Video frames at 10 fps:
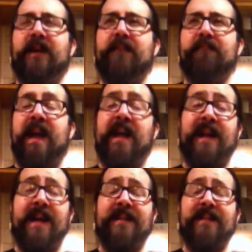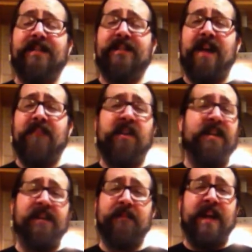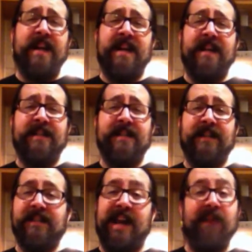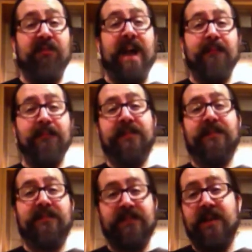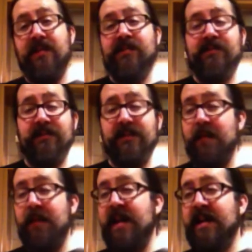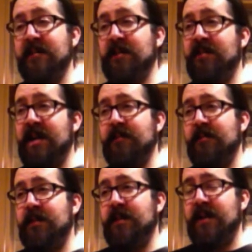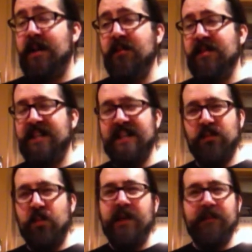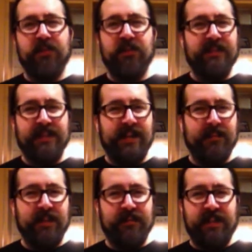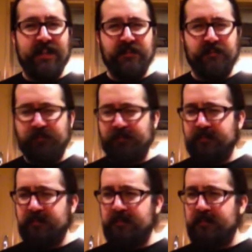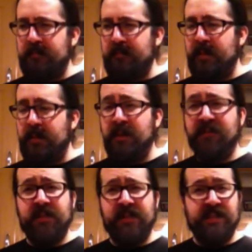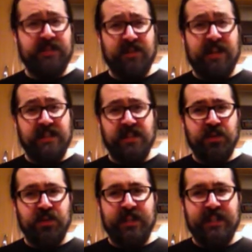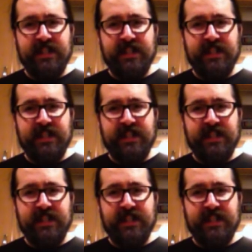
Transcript: Mayonnaise. I really like mayonnaise because I have wraps, so I mayonnaise my wraps, but I wouldn't say there's one important thing in my fridge. My fridge is transitory.